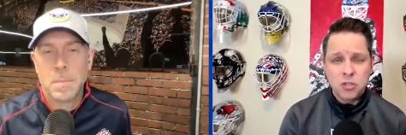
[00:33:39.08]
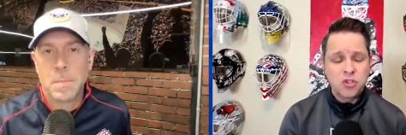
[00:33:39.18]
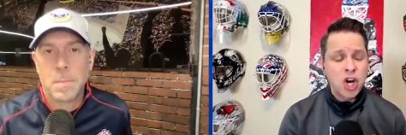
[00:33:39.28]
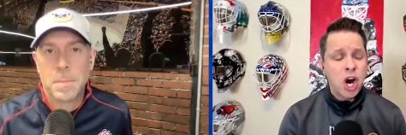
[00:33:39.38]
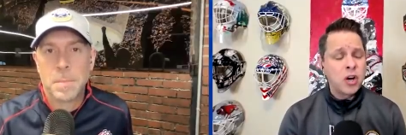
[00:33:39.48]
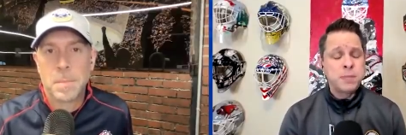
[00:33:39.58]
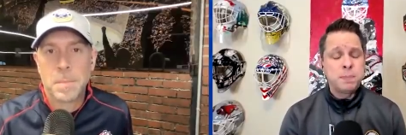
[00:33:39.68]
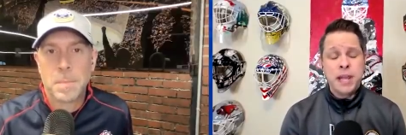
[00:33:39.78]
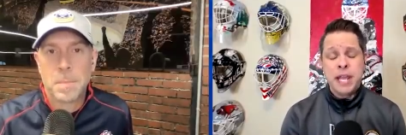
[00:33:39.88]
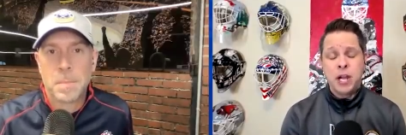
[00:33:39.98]
Speaker 1: Jari's
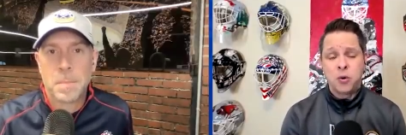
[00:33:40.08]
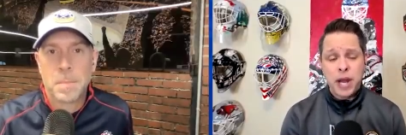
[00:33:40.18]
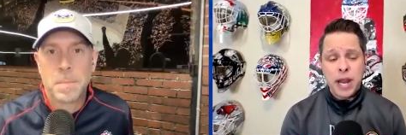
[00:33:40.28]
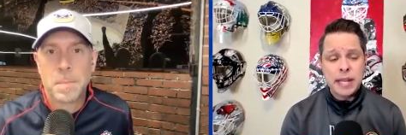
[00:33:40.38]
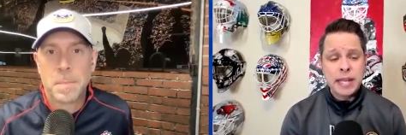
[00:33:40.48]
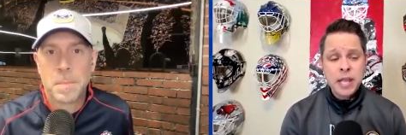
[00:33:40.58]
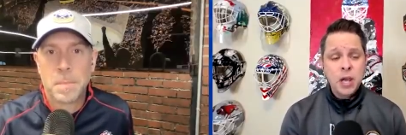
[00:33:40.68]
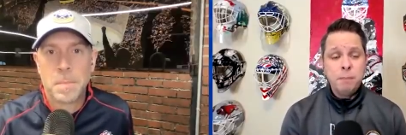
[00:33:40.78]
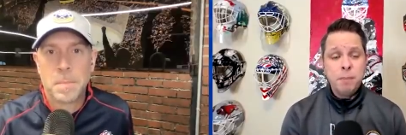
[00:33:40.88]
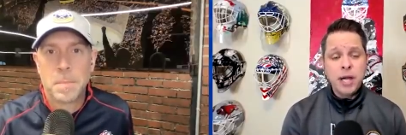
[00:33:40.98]
playing great.
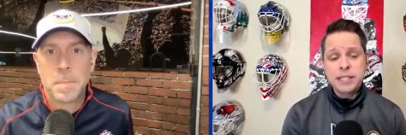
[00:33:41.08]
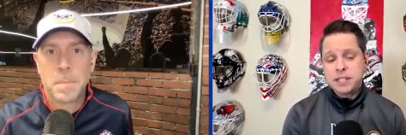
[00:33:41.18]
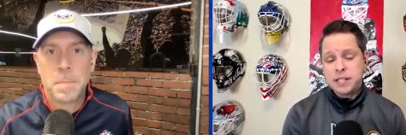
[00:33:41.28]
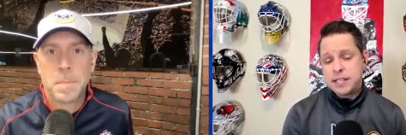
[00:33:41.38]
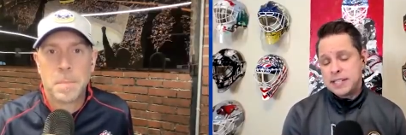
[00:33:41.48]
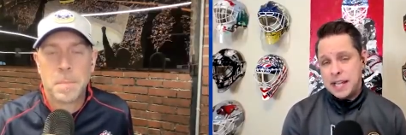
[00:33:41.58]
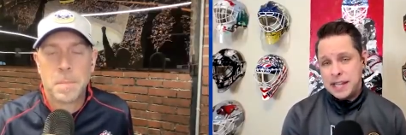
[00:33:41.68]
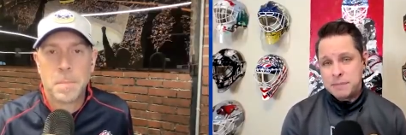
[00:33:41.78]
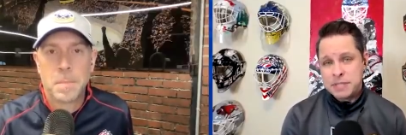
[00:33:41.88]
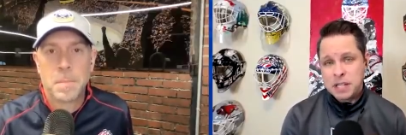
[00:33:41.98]
Boston has got
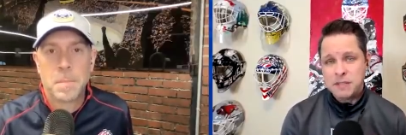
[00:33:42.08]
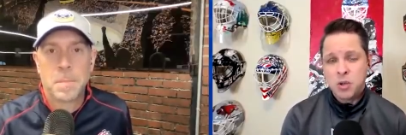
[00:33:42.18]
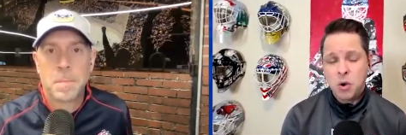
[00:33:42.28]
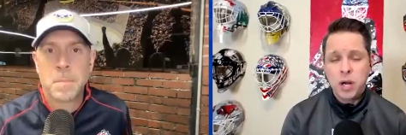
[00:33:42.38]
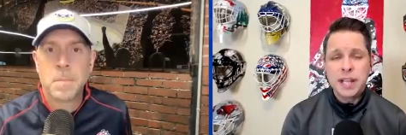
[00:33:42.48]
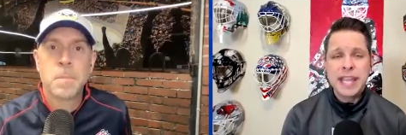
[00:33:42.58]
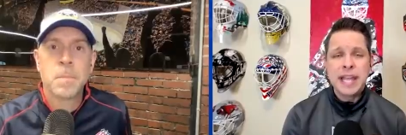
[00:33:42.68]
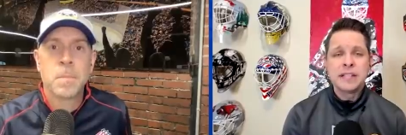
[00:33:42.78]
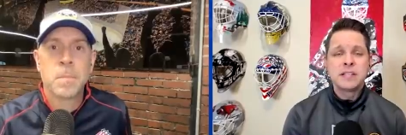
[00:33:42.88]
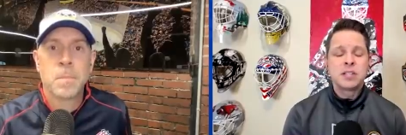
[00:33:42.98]
themselves going
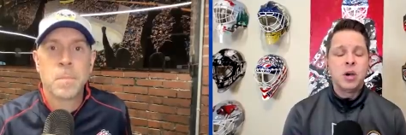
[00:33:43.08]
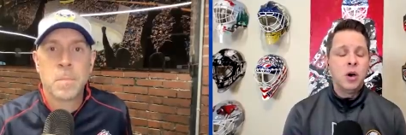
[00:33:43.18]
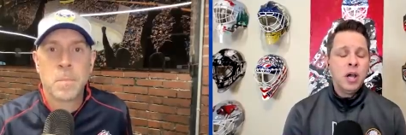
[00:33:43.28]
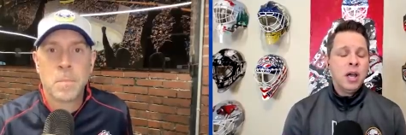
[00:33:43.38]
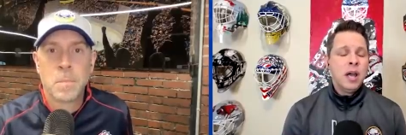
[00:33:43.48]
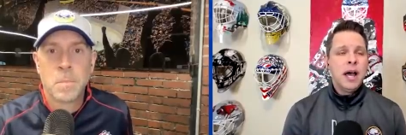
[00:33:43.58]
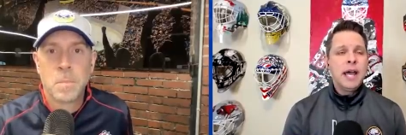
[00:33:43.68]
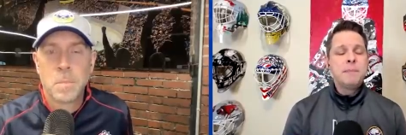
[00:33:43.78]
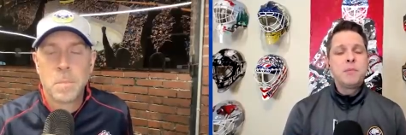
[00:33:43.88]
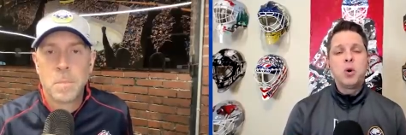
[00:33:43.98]
again, so
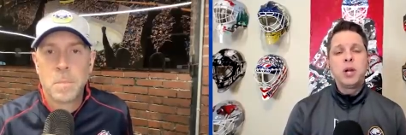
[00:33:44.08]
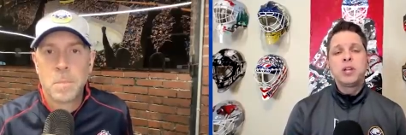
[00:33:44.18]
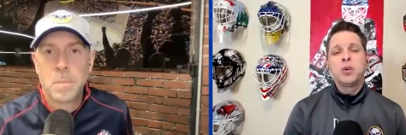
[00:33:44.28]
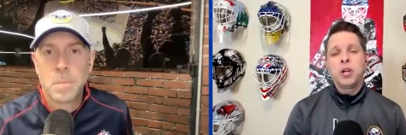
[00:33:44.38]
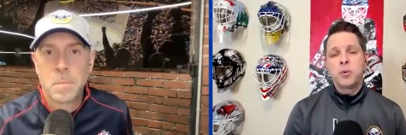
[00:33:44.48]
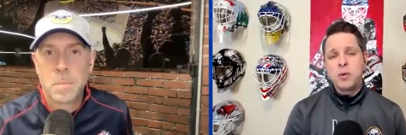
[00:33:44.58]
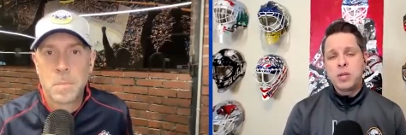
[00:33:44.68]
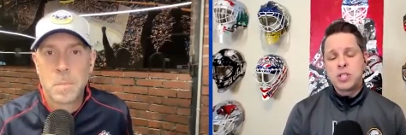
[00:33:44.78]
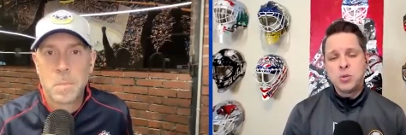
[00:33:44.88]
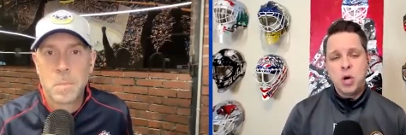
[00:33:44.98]
I'm going to agree
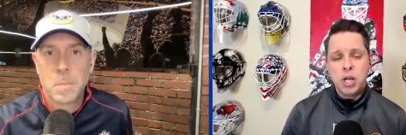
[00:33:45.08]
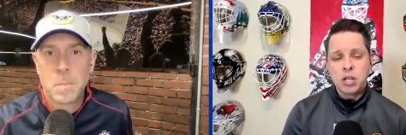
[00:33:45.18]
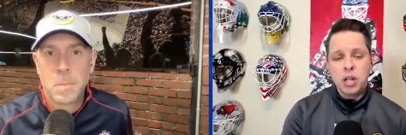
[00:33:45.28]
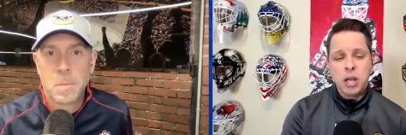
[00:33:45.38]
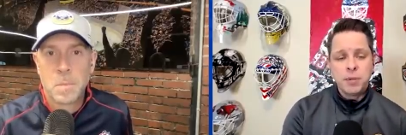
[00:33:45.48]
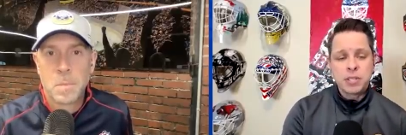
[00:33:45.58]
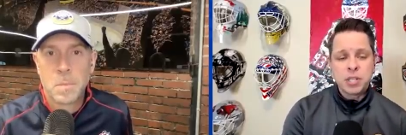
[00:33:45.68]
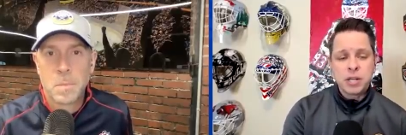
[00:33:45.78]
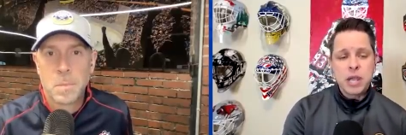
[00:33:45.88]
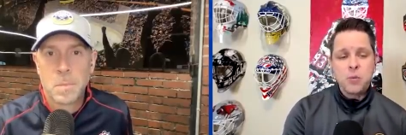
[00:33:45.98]
with you on Columbus.
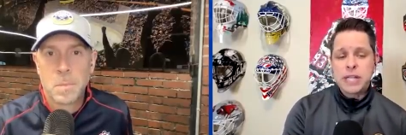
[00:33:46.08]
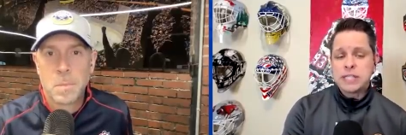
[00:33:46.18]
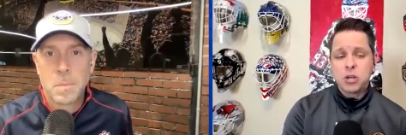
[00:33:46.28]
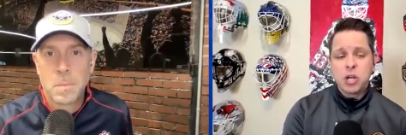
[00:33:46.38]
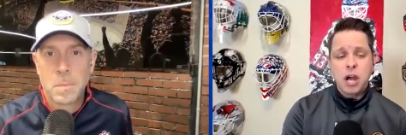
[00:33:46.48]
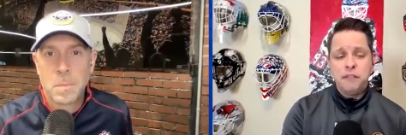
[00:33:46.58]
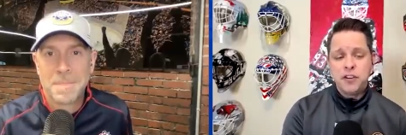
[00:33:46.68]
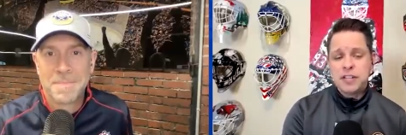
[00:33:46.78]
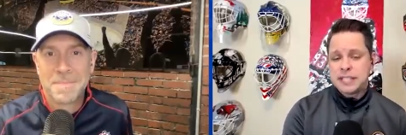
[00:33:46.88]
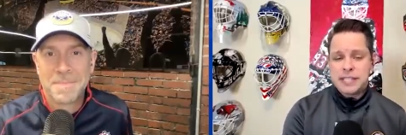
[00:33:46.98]
Okay, Western
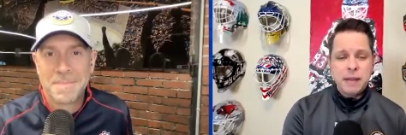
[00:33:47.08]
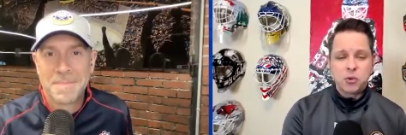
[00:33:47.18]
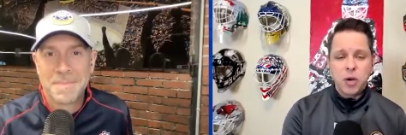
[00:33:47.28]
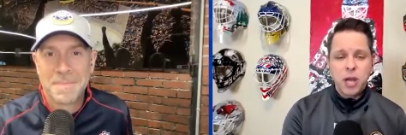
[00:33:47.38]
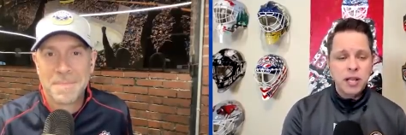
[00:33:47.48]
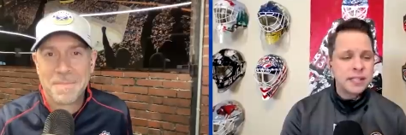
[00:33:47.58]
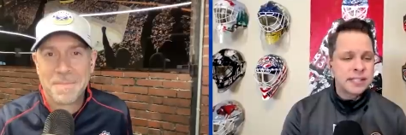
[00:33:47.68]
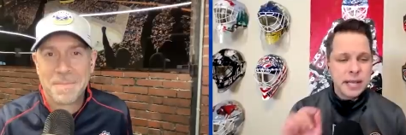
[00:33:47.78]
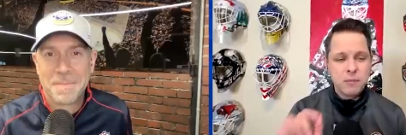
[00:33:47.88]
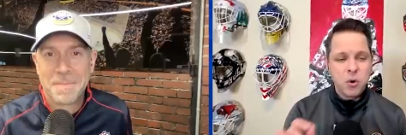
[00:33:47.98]
Conference, same drill,
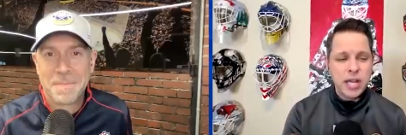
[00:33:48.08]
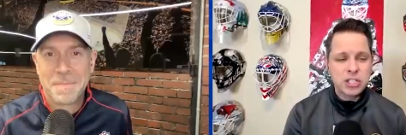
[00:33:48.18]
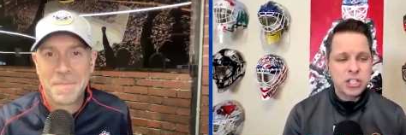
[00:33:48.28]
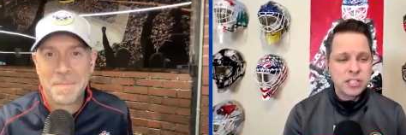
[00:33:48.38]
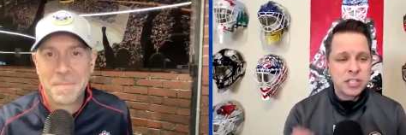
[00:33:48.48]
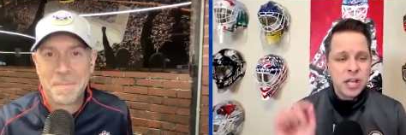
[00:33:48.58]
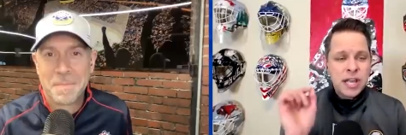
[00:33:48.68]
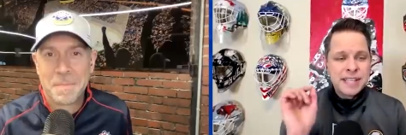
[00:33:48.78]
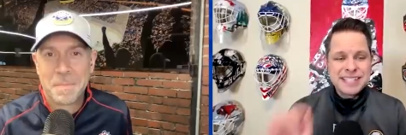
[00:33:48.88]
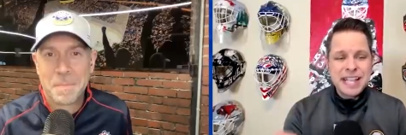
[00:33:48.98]
same questions.
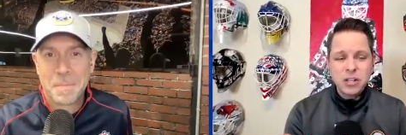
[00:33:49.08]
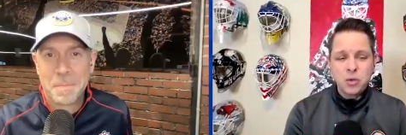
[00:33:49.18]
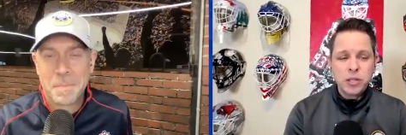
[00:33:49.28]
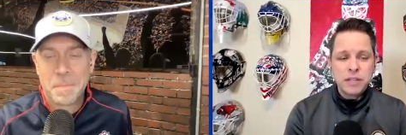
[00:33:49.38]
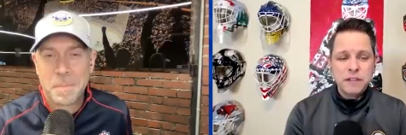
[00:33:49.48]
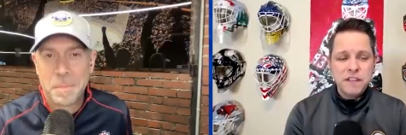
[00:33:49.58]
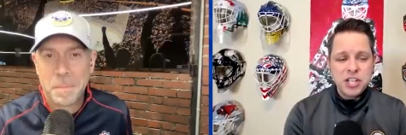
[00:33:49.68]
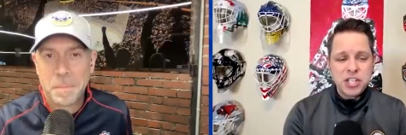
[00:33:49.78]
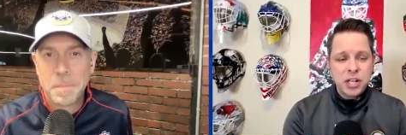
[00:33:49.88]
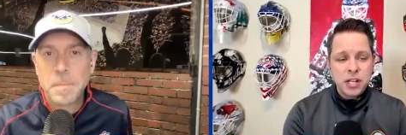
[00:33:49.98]
Central
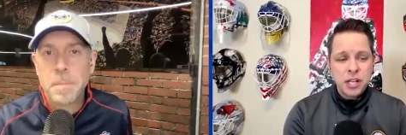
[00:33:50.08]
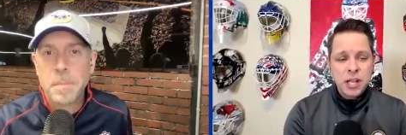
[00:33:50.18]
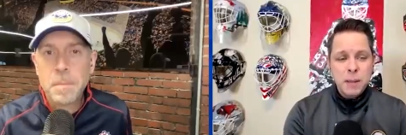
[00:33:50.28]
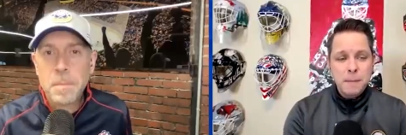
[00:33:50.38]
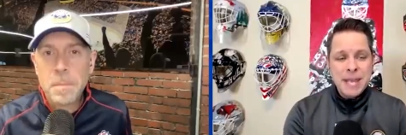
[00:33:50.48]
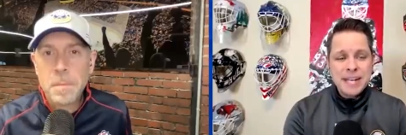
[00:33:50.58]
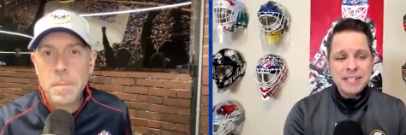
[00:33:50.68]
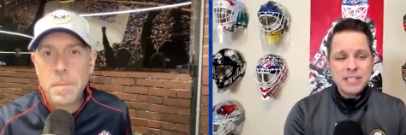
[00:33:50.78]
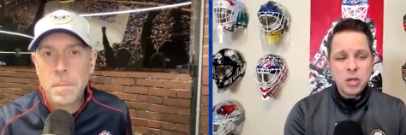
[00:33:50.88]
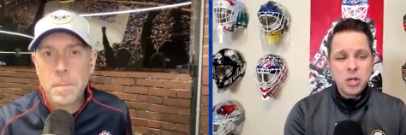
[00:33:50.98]
Division,
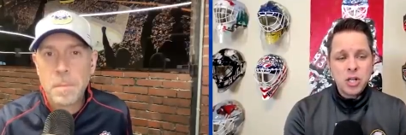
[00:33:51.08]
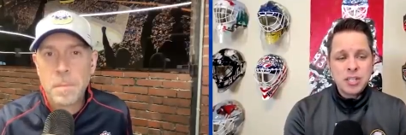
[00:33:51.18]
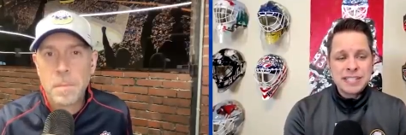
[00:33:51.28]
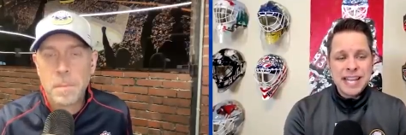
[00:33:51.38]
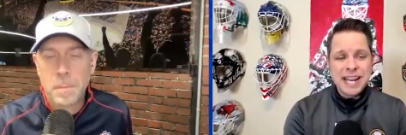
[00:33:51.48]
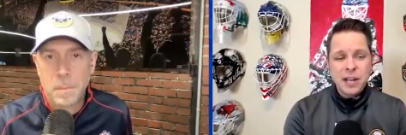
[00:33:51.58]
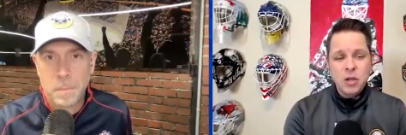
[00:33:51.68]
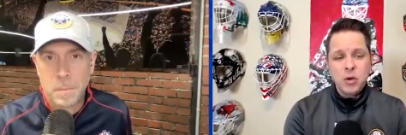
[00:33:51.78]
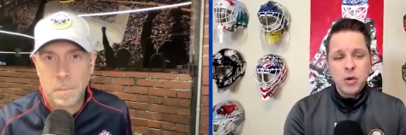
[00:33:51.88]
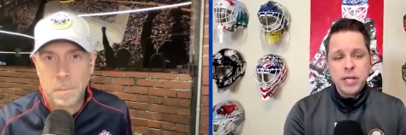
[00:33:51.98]
Minnesota, Saint
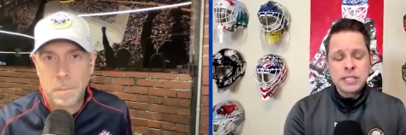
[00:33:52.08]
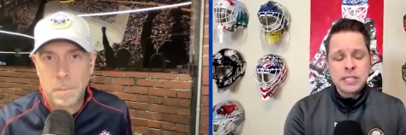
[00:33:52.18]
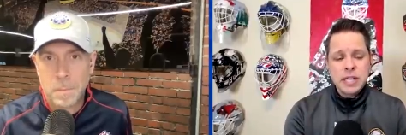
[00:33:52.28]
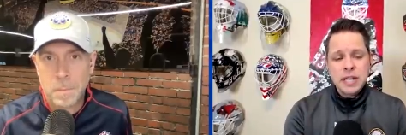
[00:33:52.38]
Louis.